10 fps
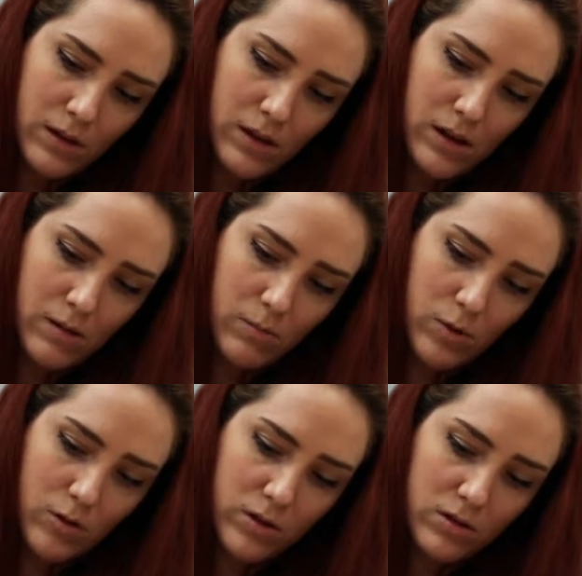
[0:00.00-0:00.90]
And I'm
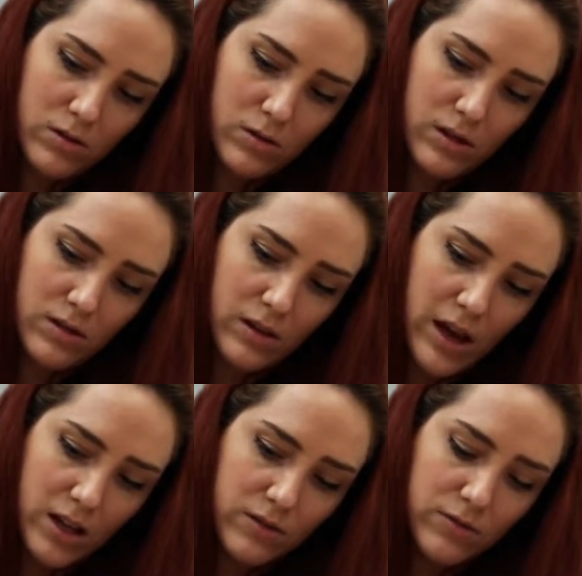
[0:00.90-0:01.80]
going to do these
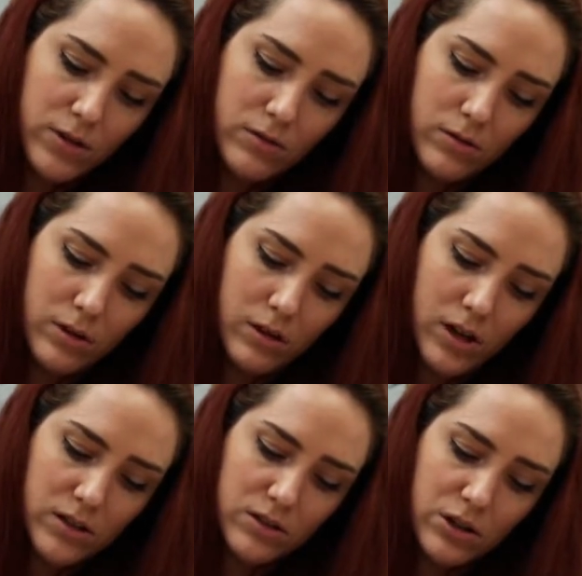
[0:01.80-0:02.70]
last few a
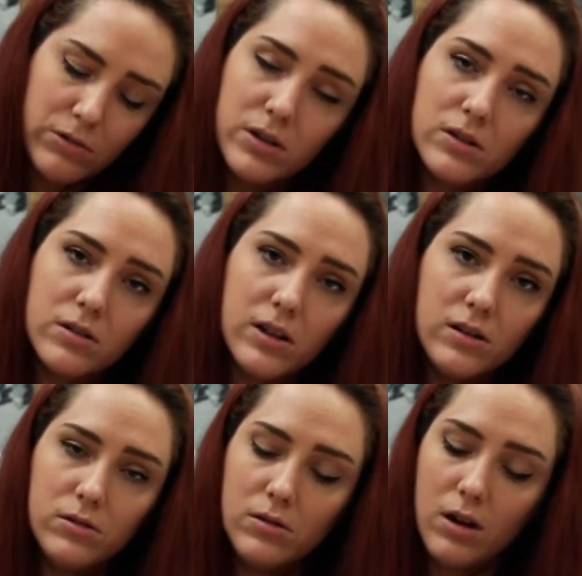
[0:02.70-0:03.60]
lot slower so they
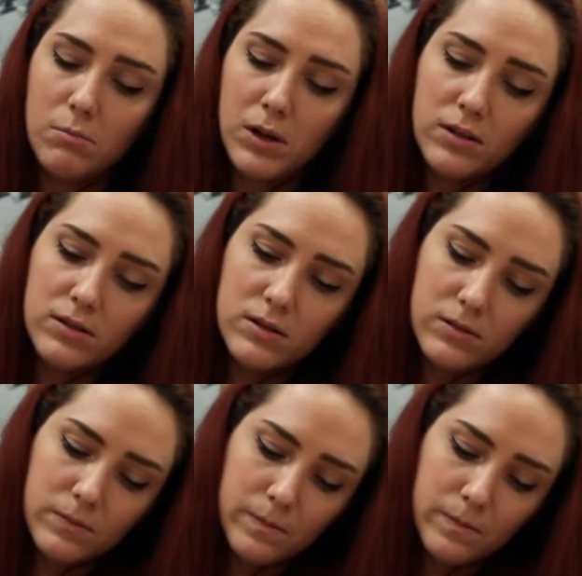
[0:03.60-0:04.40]
do not mix.